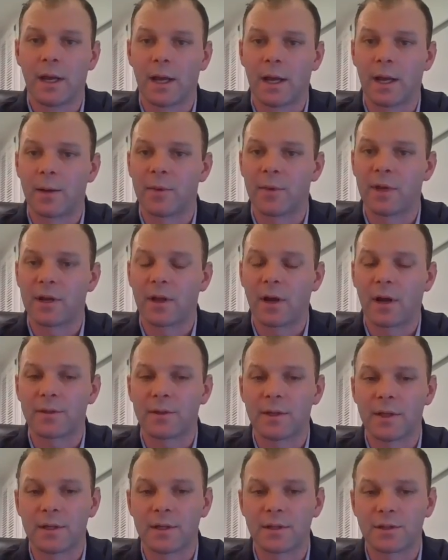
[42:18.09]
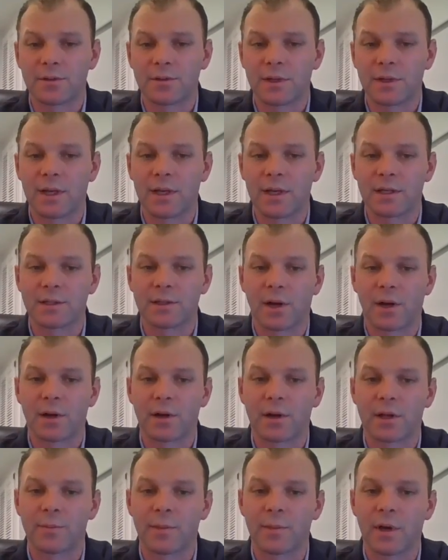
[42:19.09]
It got the industry
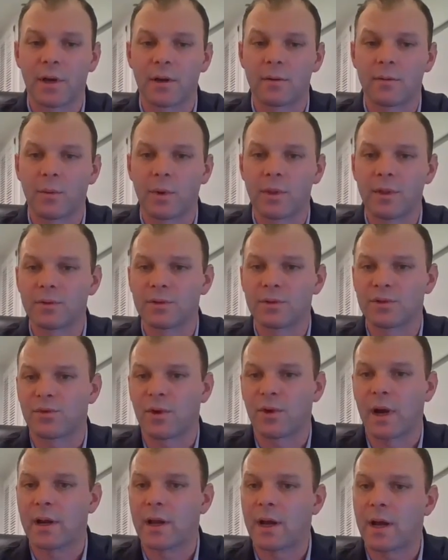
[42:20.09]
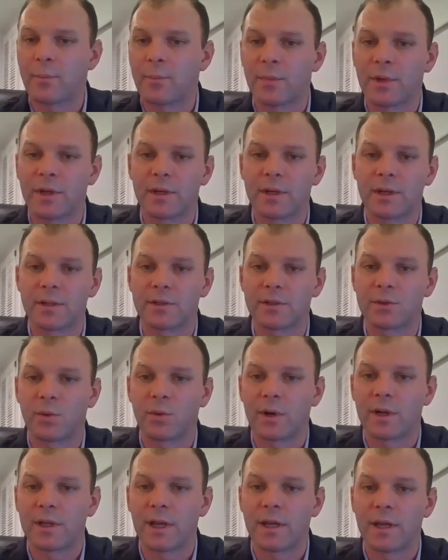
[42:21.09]
kickstarted, but when those dried up in
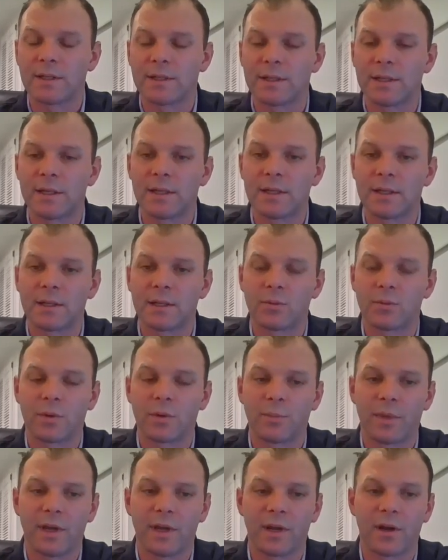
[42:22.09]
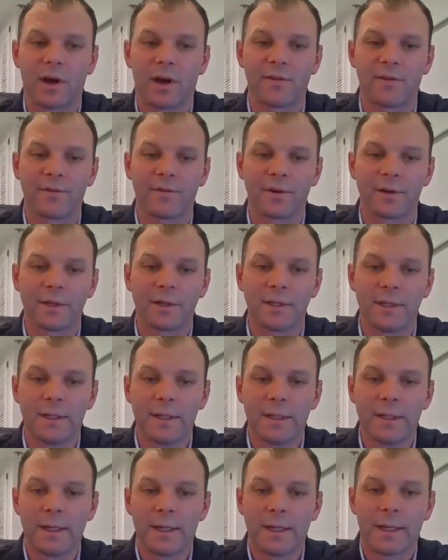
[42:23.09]
2018 and weren't being offered,
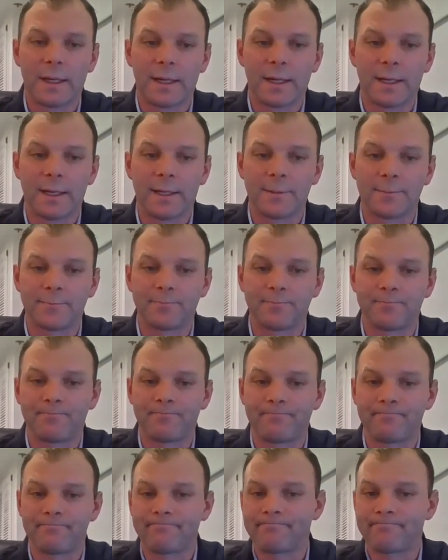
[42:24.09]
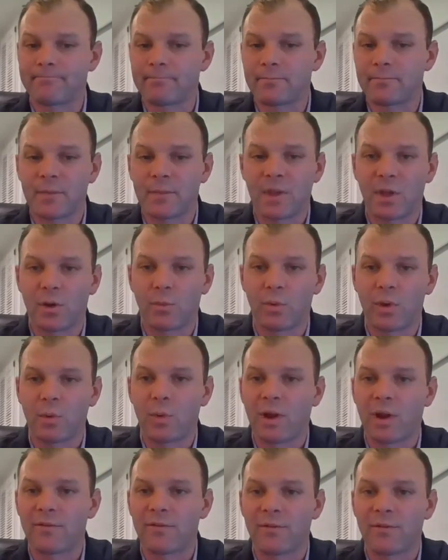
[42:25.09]
um,
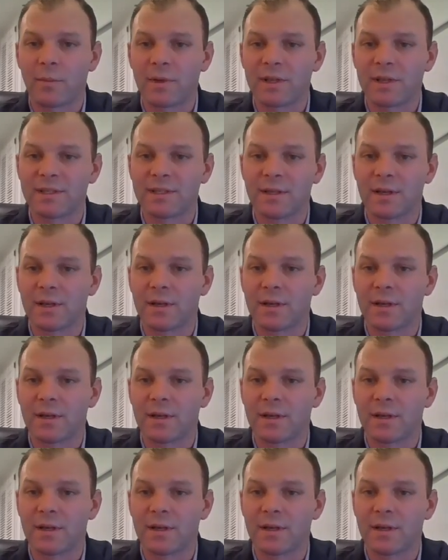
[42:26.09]
we went from